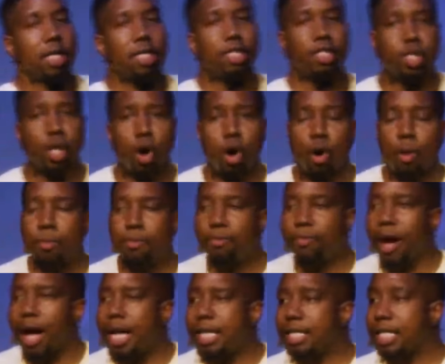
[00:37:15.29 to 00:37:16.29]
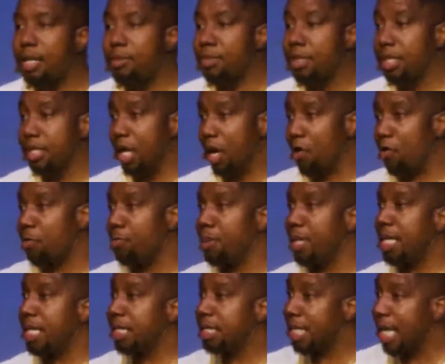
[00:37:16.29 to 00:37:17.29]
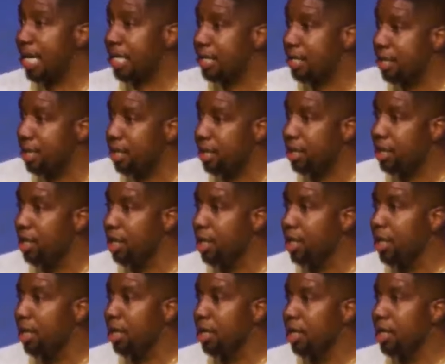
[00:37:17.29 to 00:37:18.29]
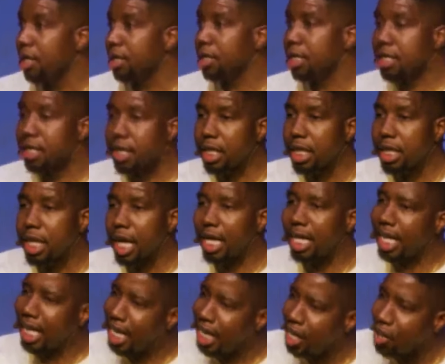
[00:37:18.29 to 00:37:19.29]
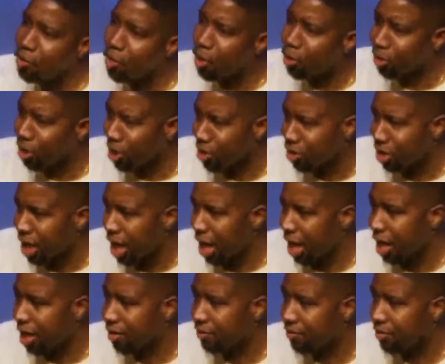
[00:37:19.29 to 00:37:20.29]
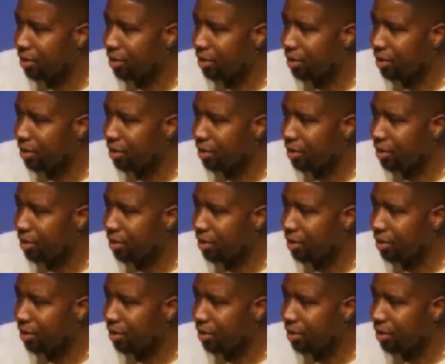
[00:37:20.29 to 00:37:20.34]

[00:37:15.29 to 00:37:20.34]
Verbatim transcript: Job finds himself being tested to see that he won't curse God.